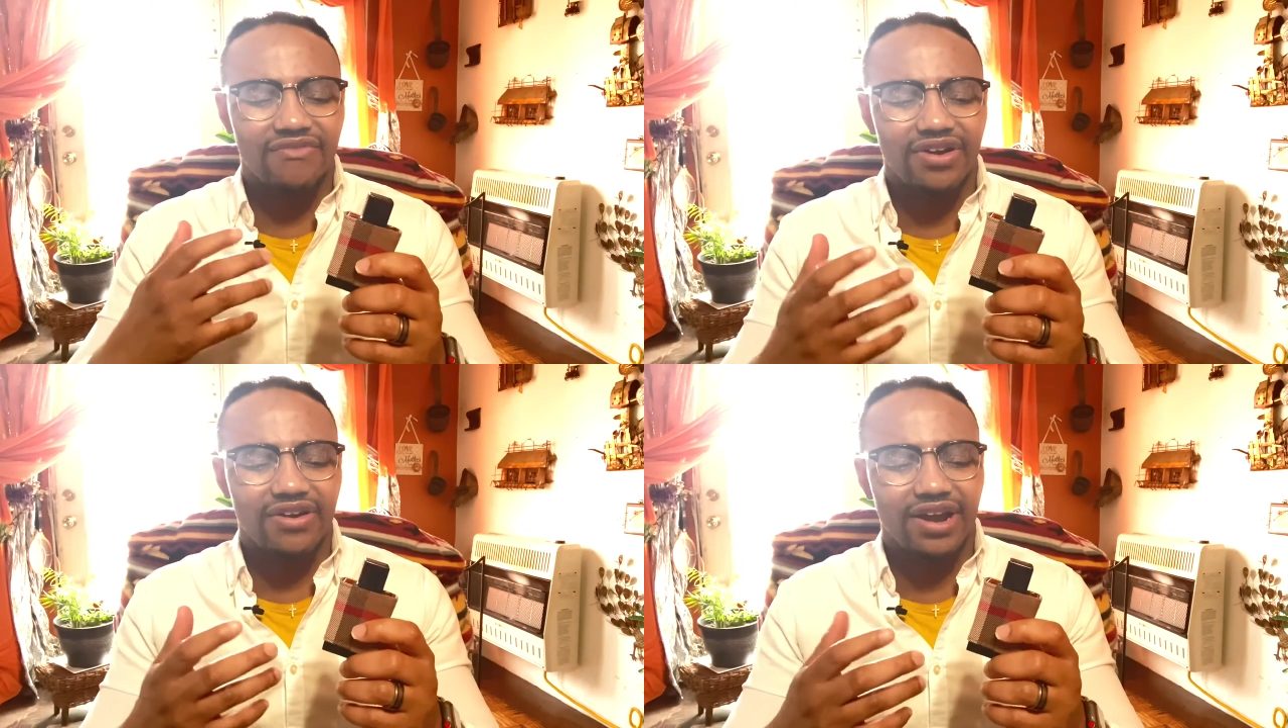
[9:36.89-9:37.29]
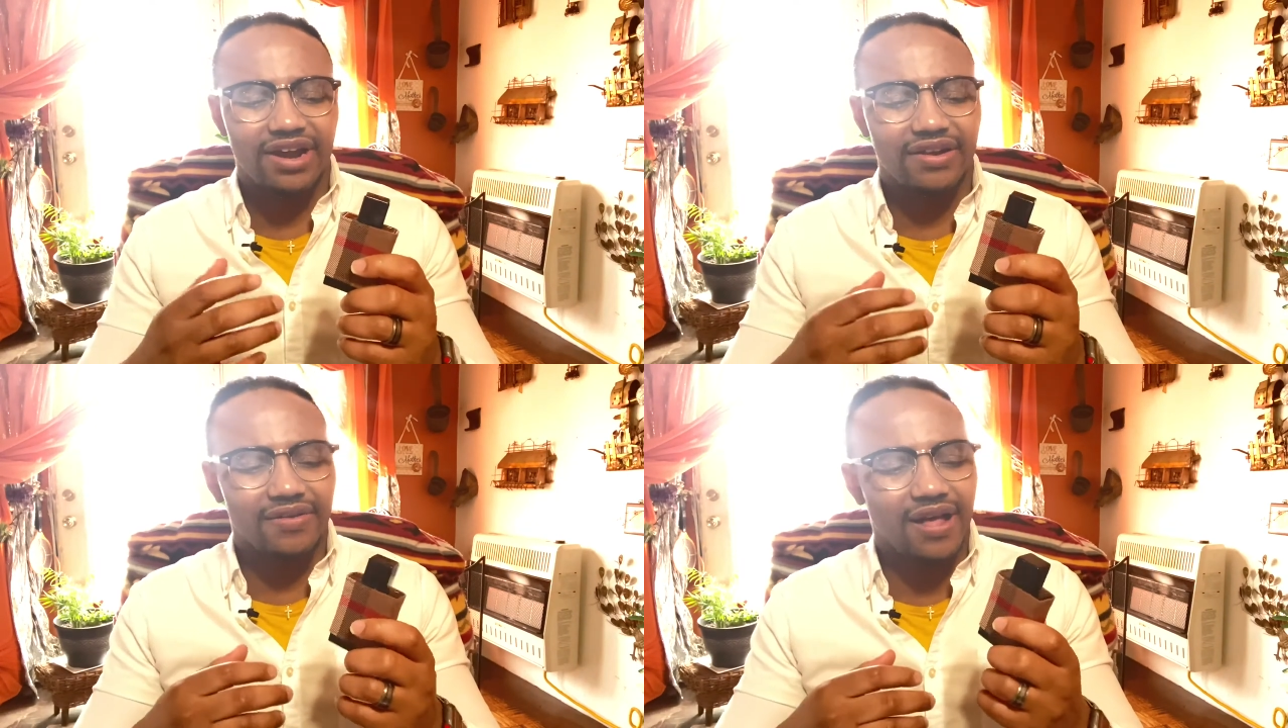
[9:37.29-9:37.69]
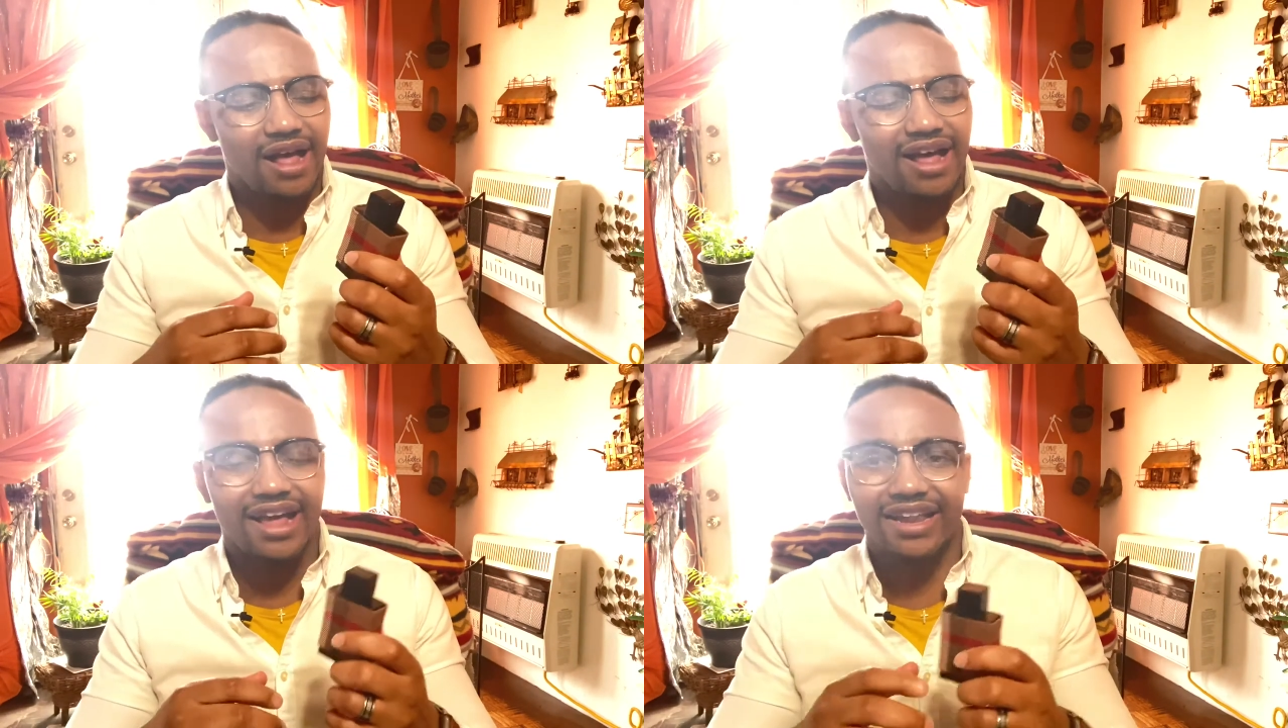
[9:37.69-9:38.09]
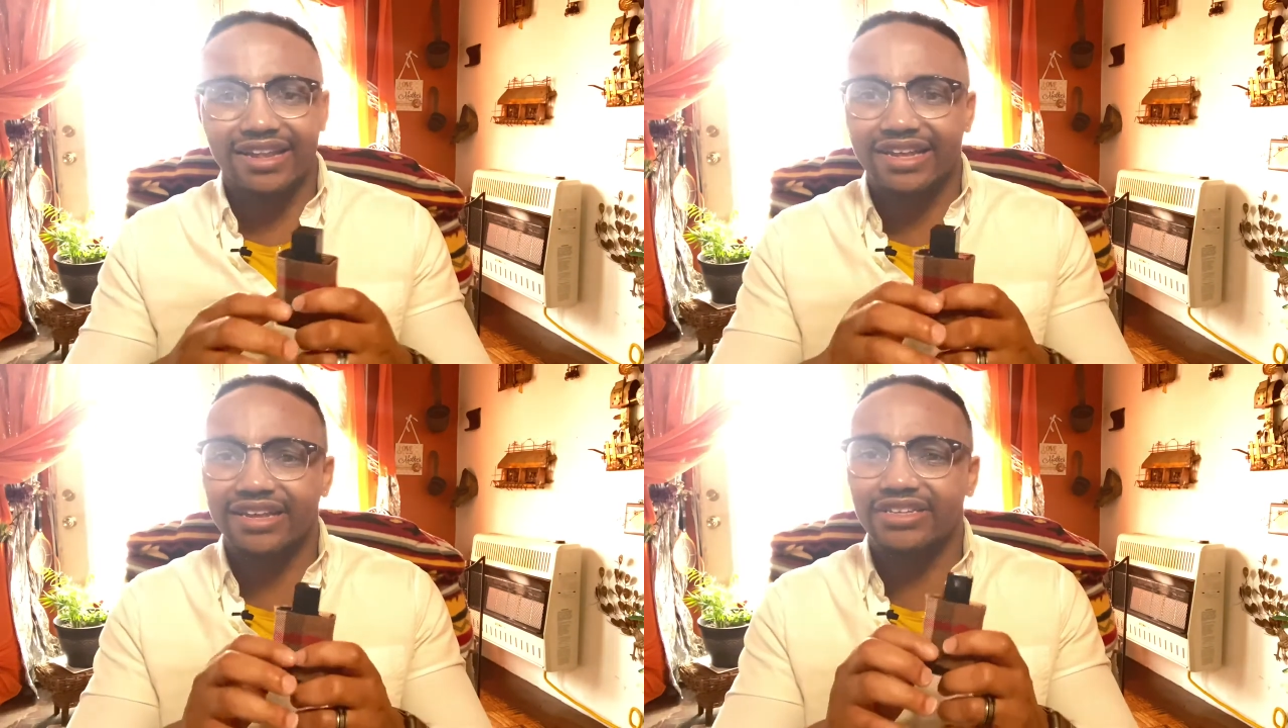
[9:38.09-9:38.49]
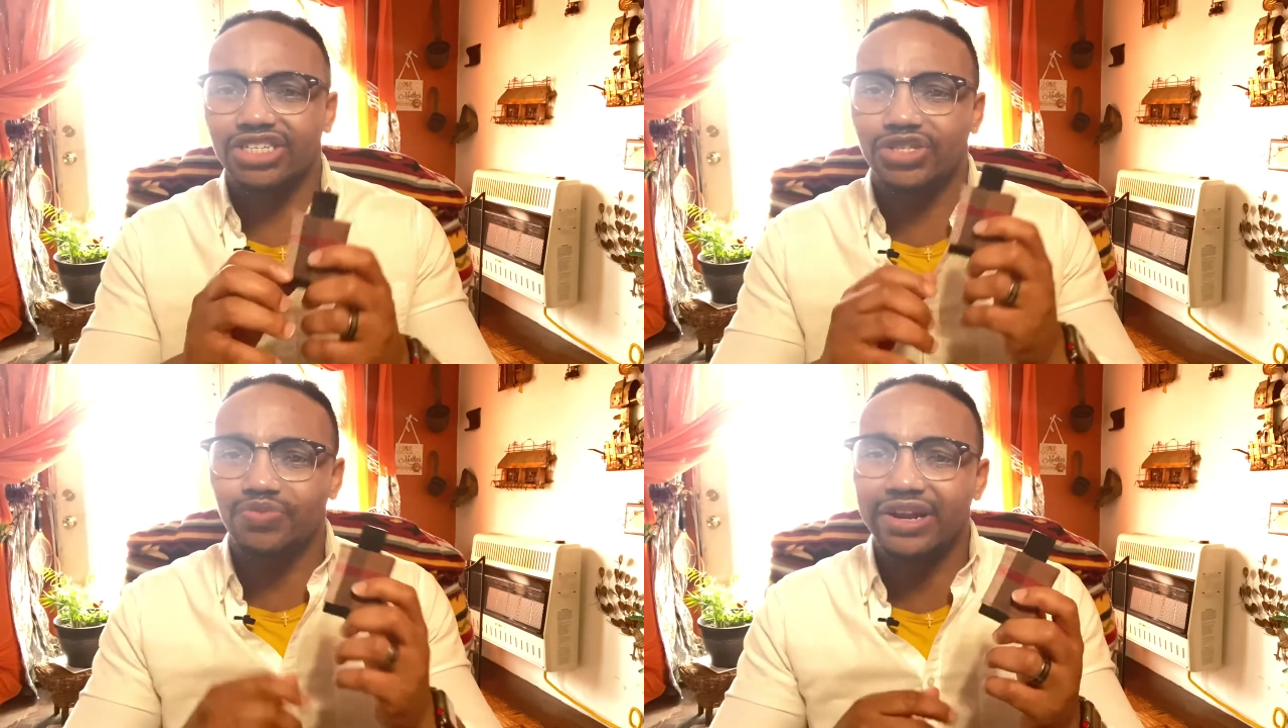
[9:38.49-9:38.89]
very elegant
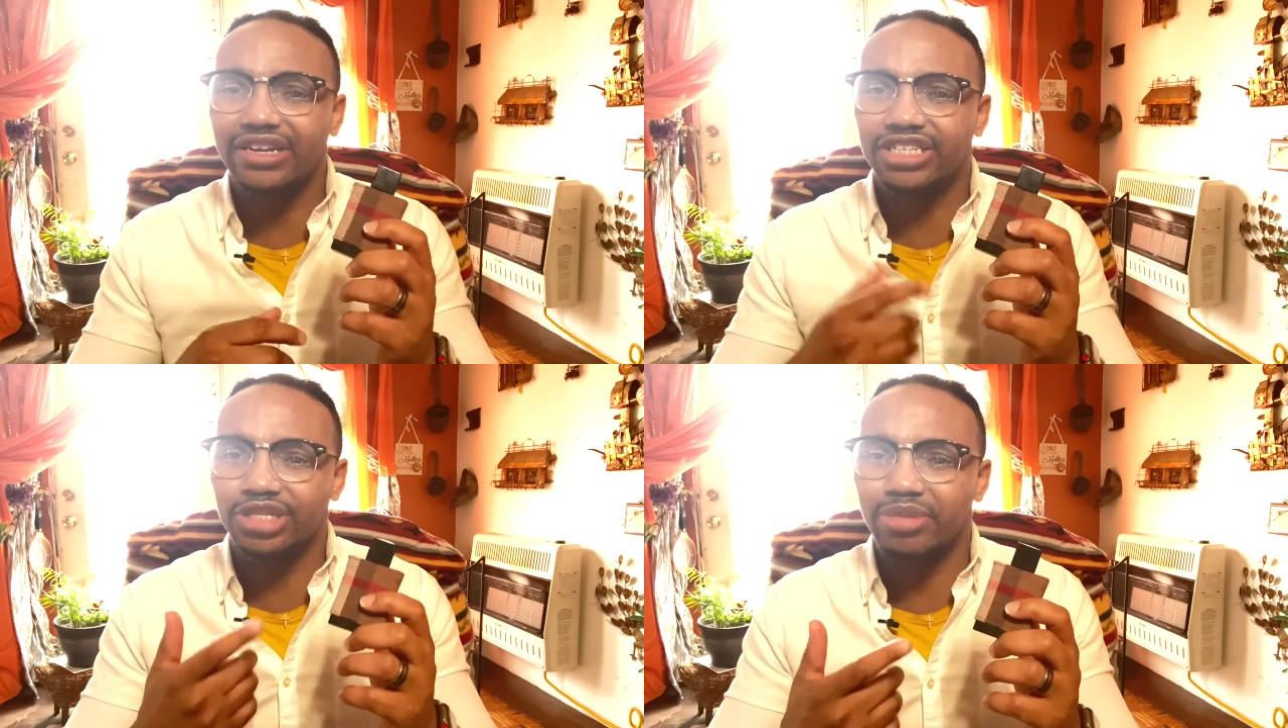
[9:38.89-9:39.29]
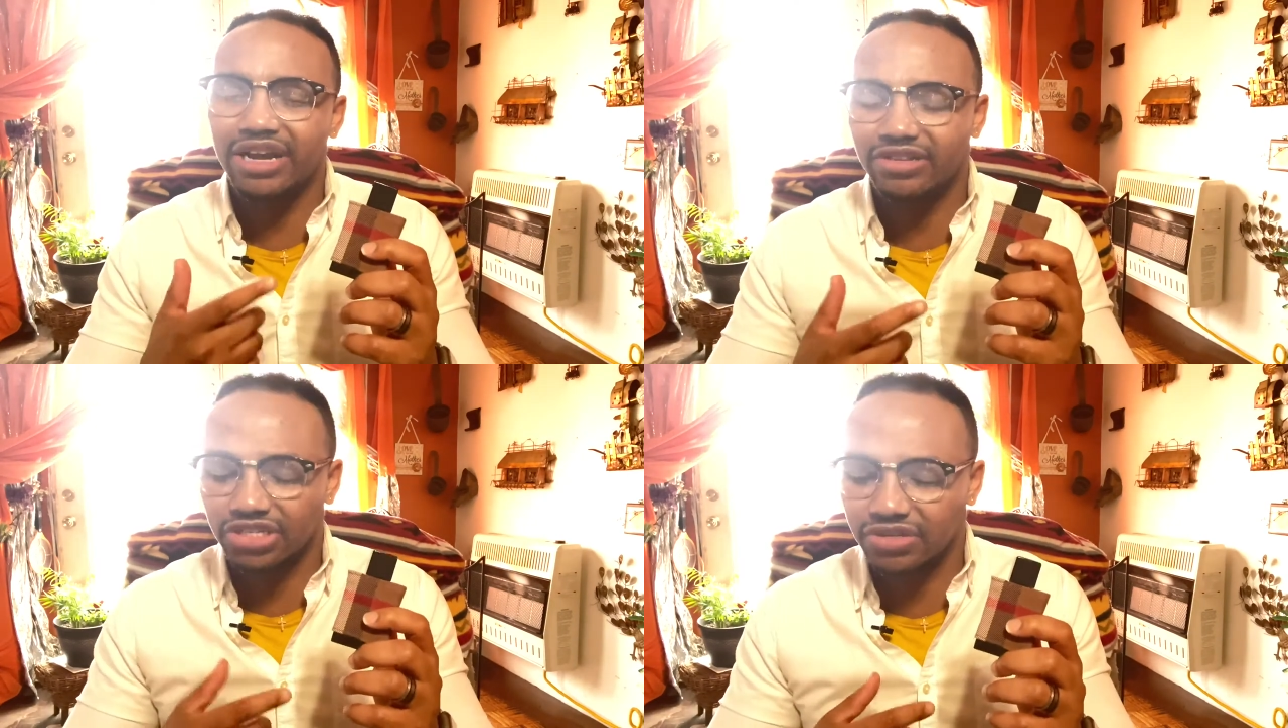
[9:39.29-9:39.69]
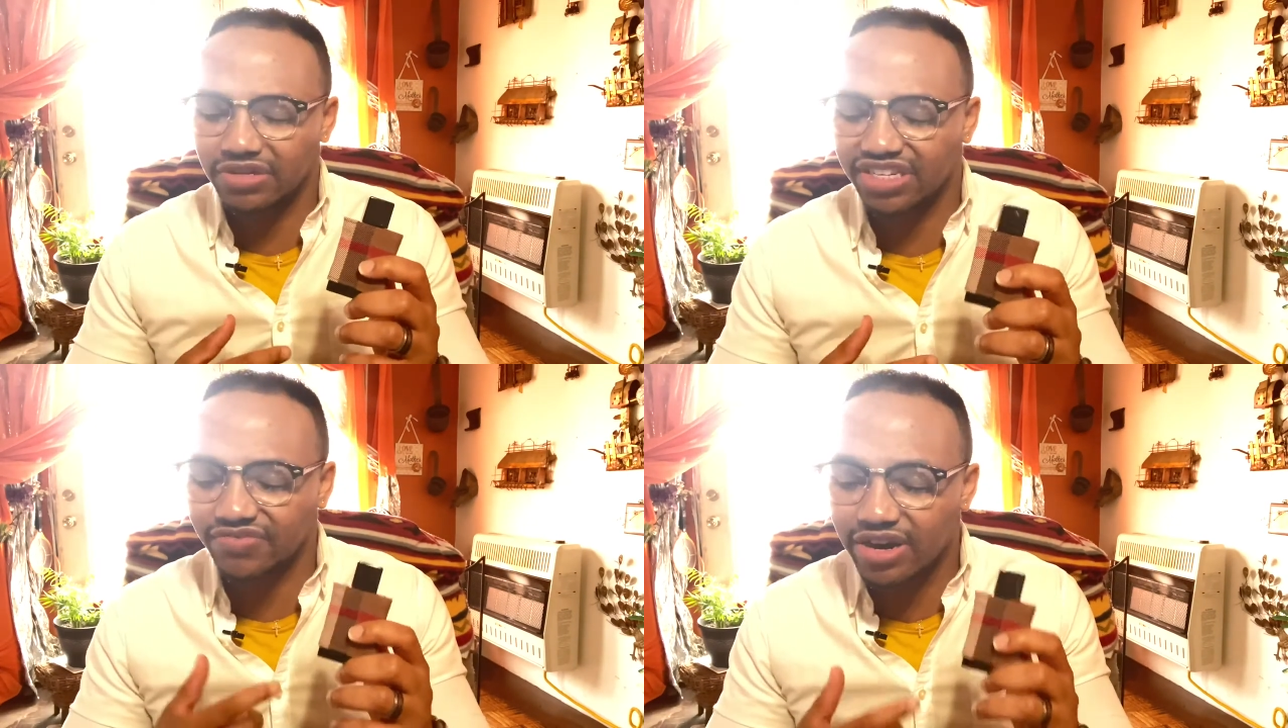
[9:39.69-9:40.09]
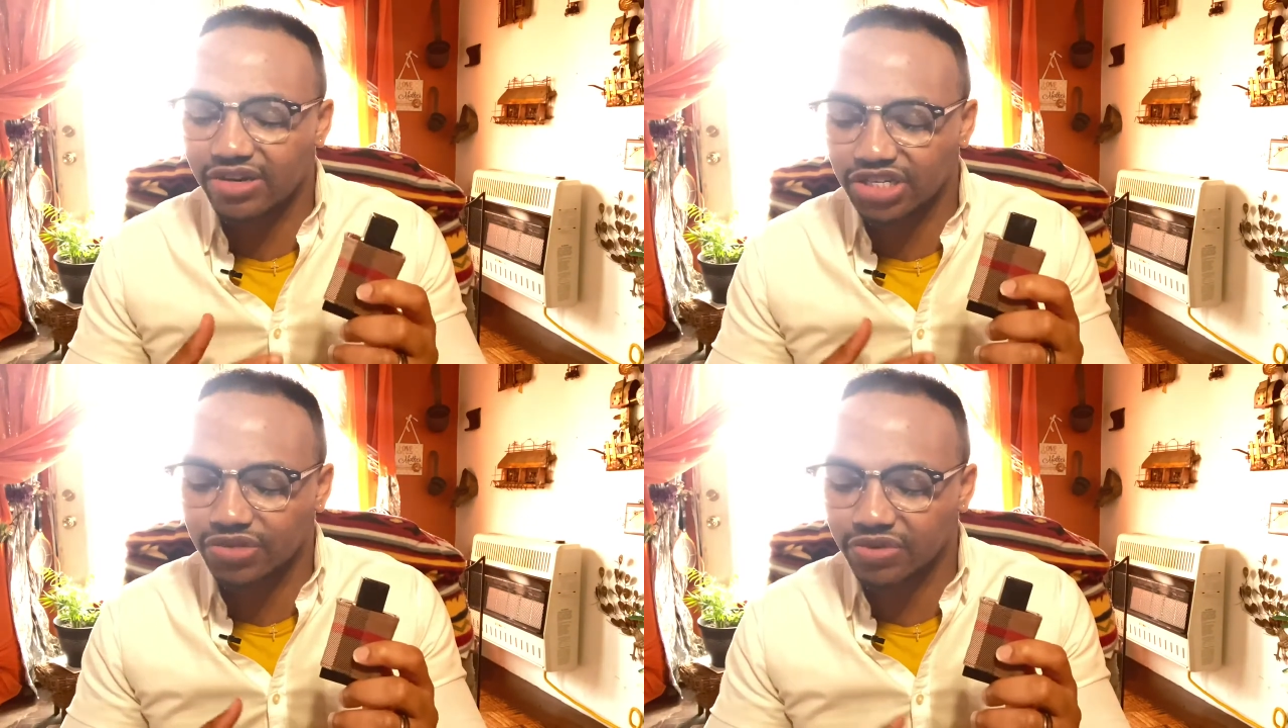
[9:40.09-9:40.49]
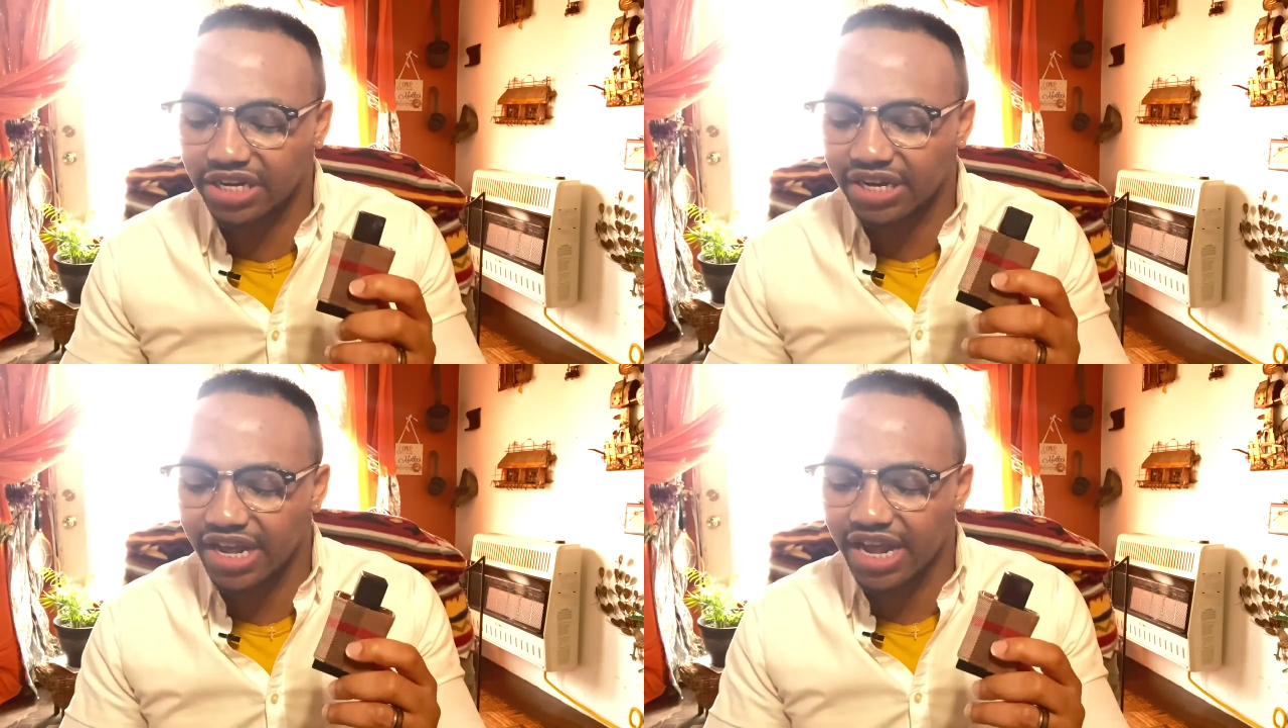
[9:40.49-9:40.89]
sweet smell to it. It's very sweet,